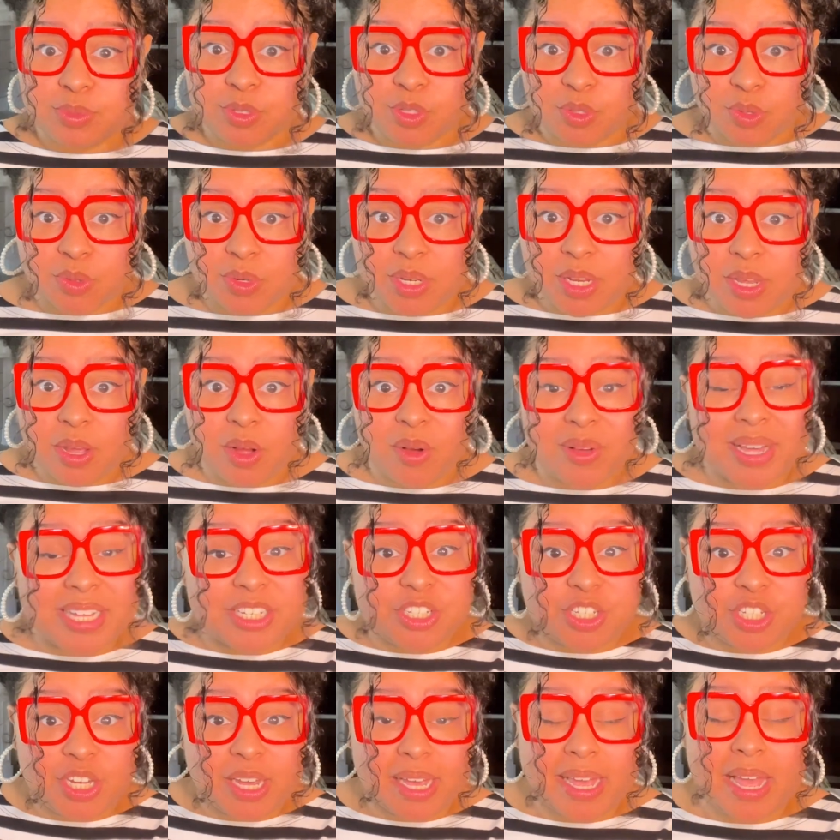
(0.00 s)
studio and
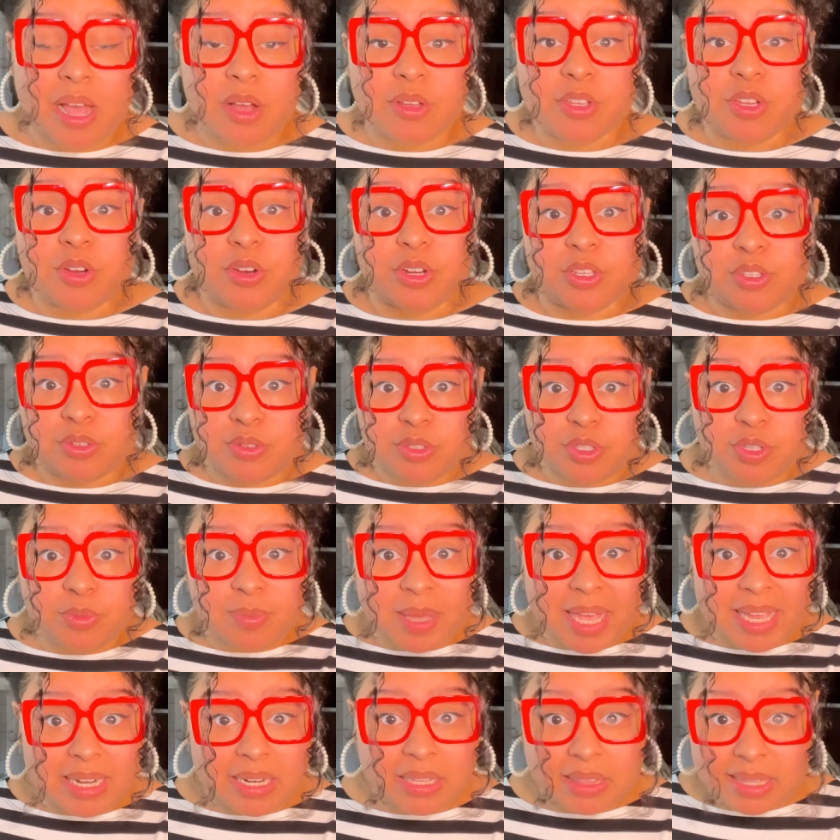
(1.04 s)
check out your YouTube
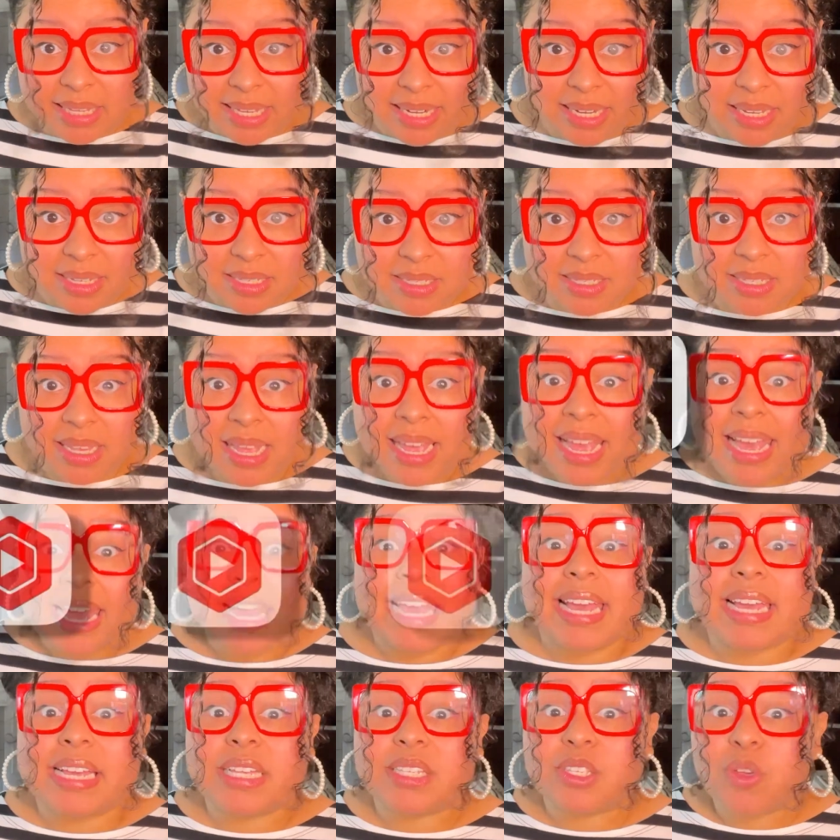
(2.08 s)
analytics,
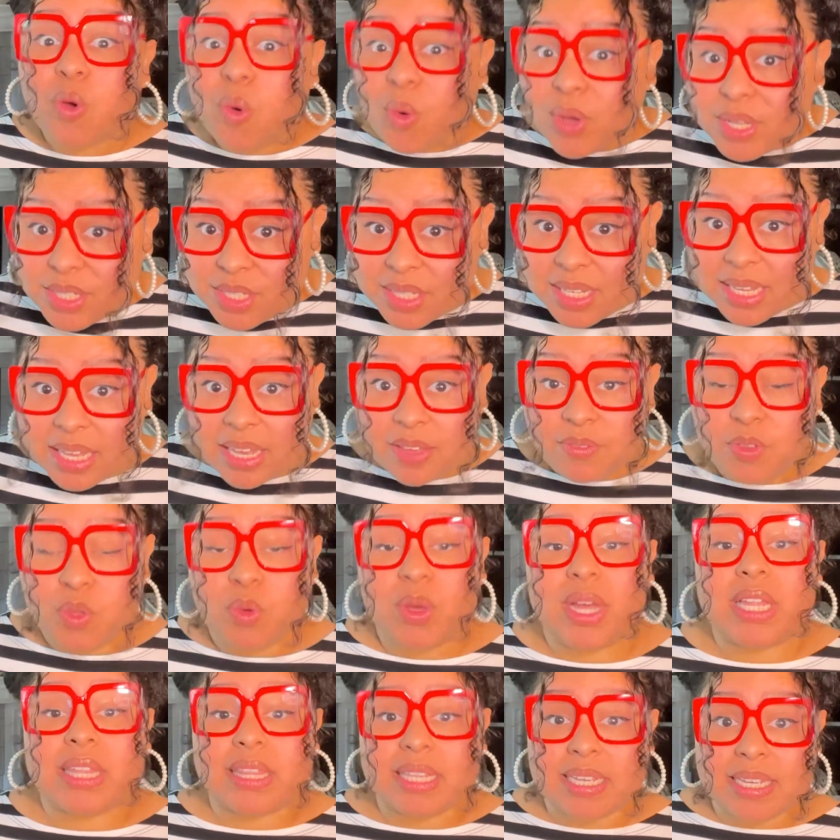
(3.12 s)
it's going to give you
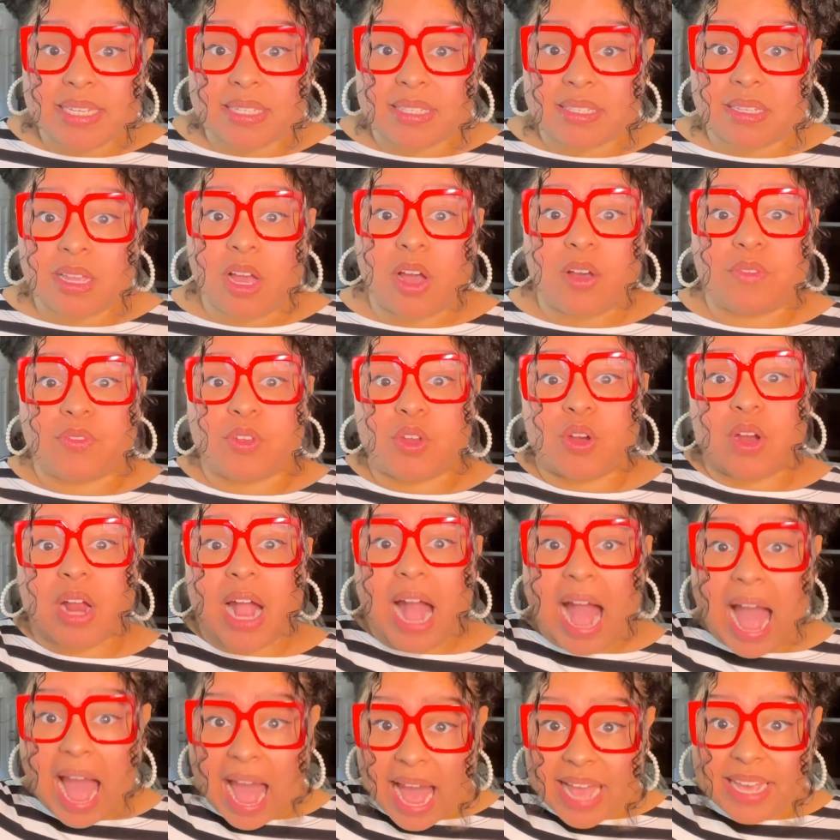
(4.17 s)
a list of your
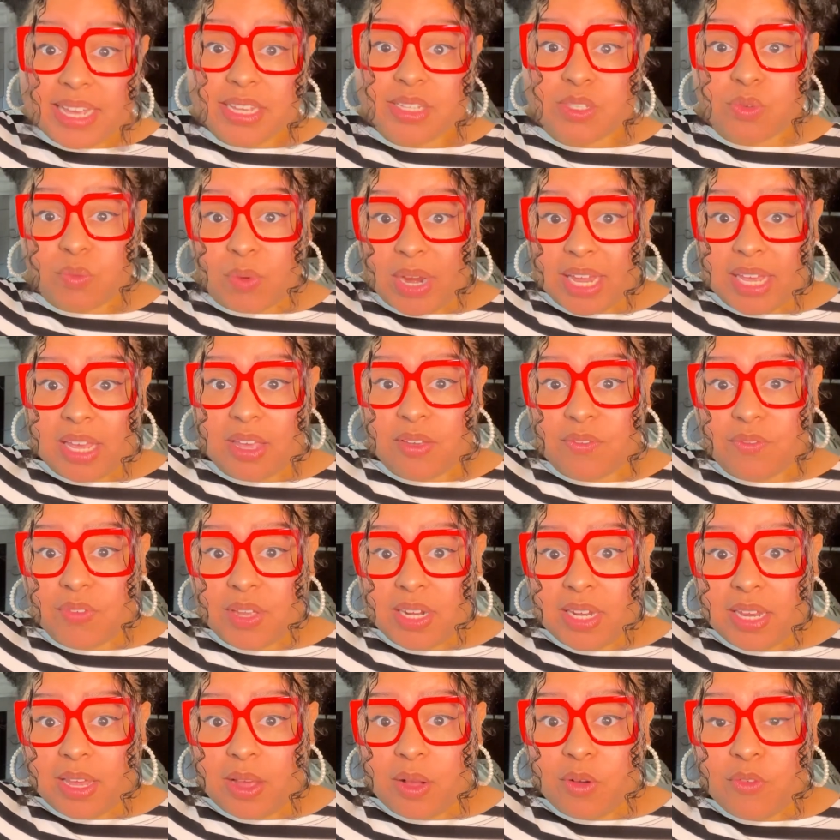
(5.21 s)
highest ranking
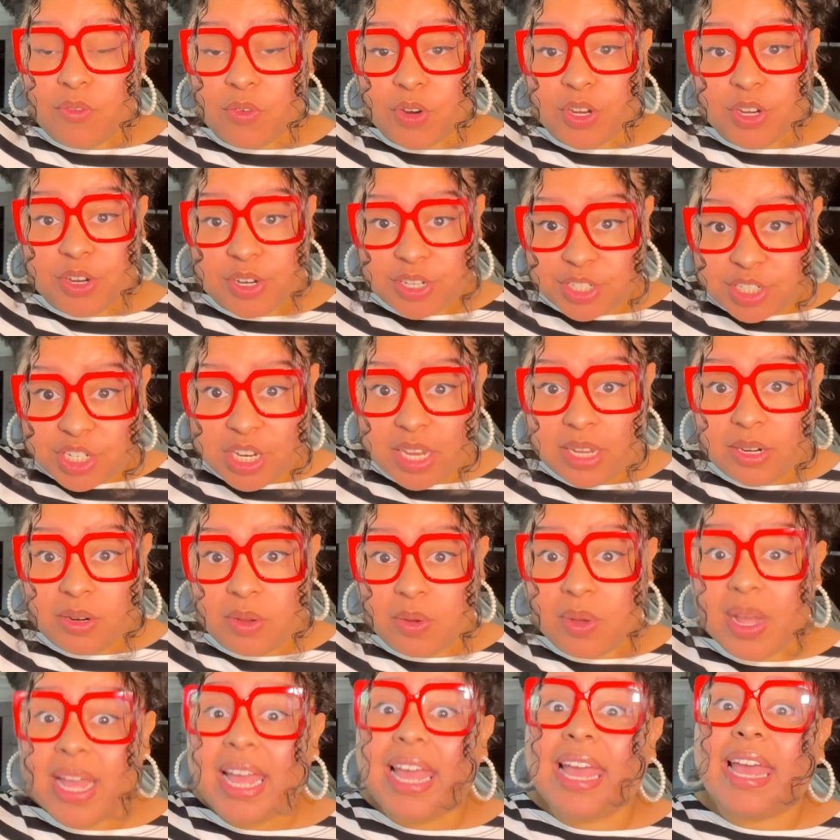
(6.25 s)
video for your
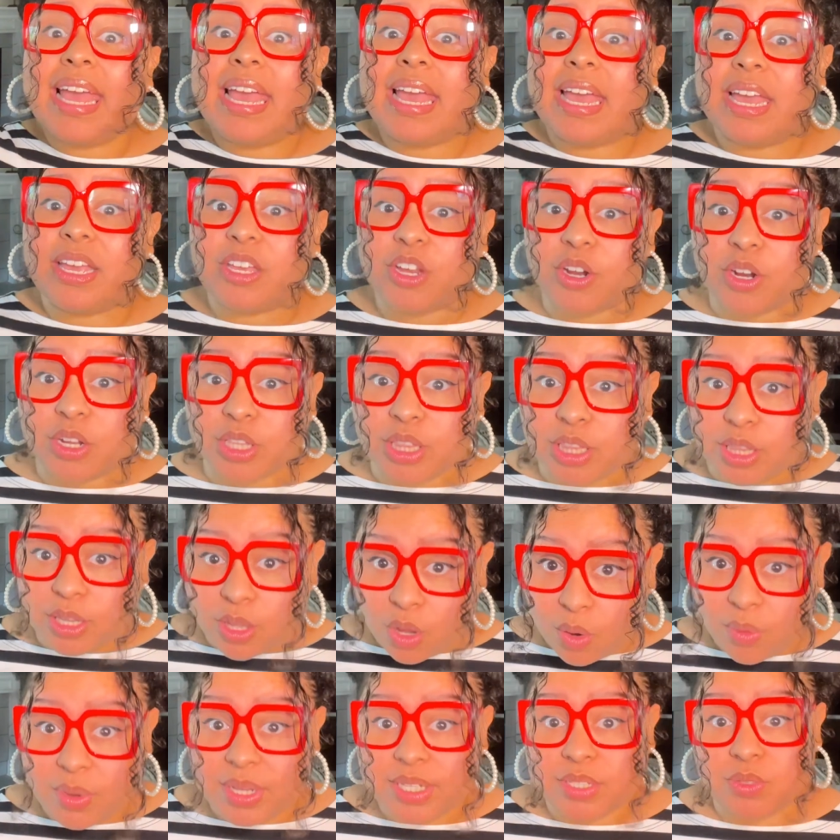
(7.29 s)
channel and your
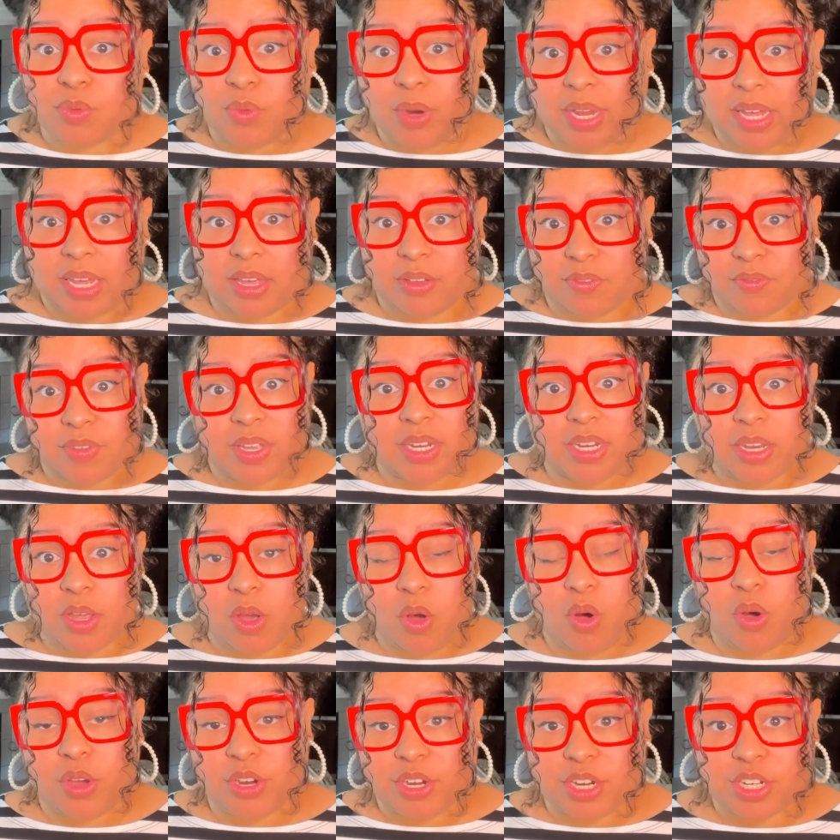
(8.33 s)
lowest ranking
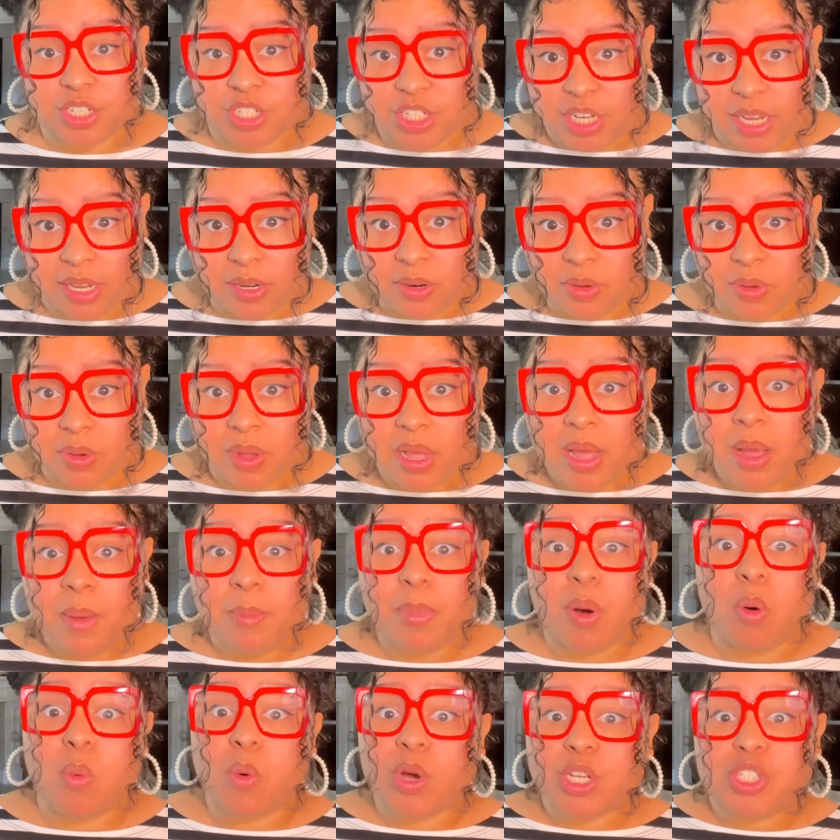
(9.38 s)
video on your channel.
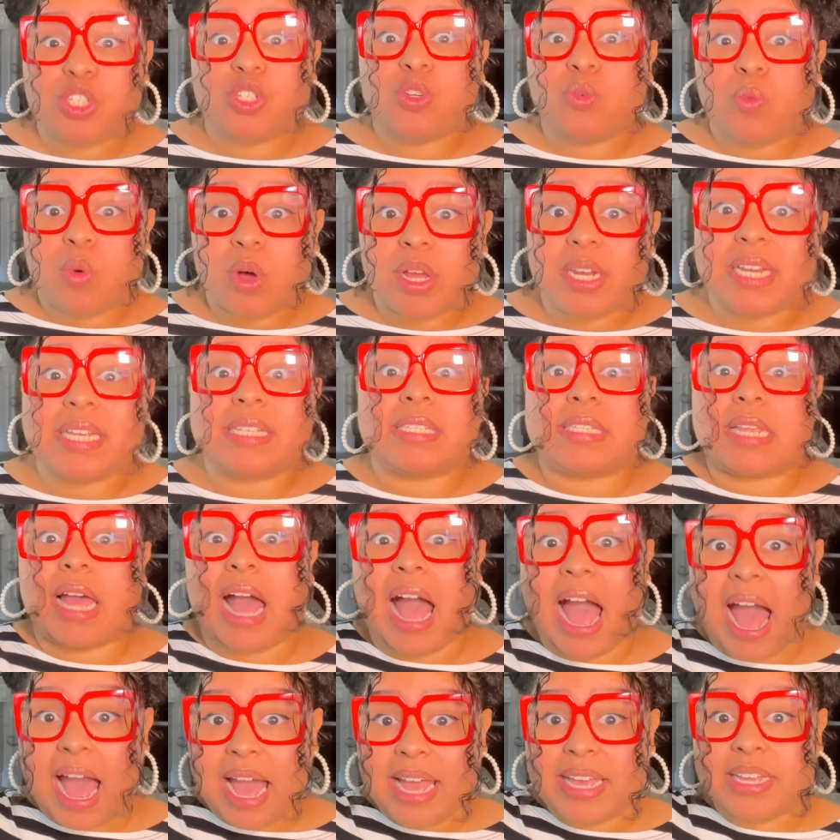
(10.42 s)
But what you want is the
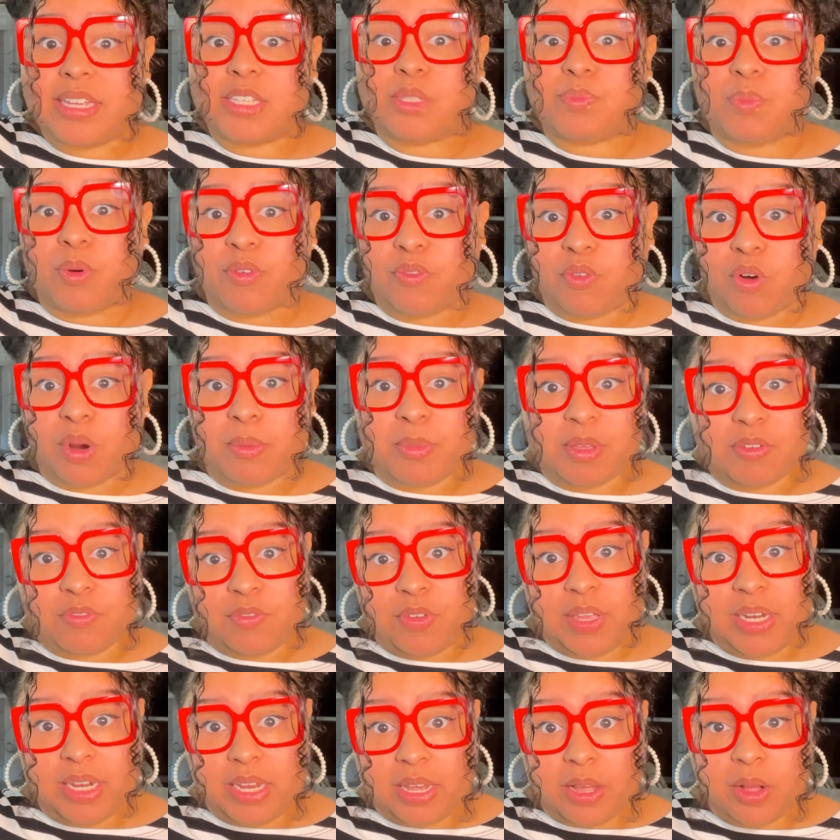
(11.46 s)
highest performing
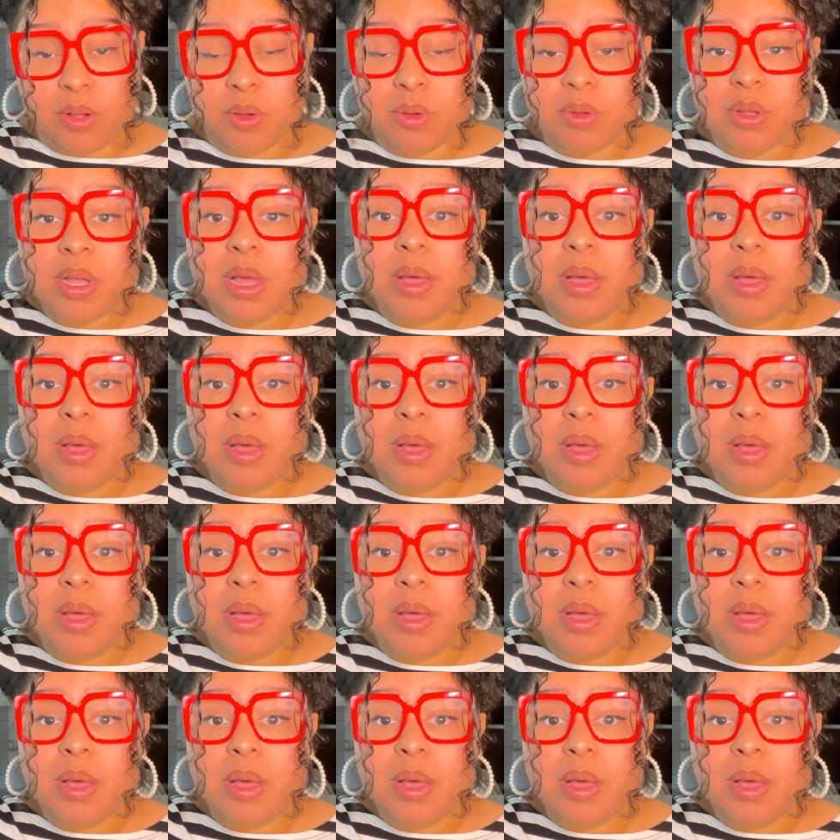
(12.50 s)
video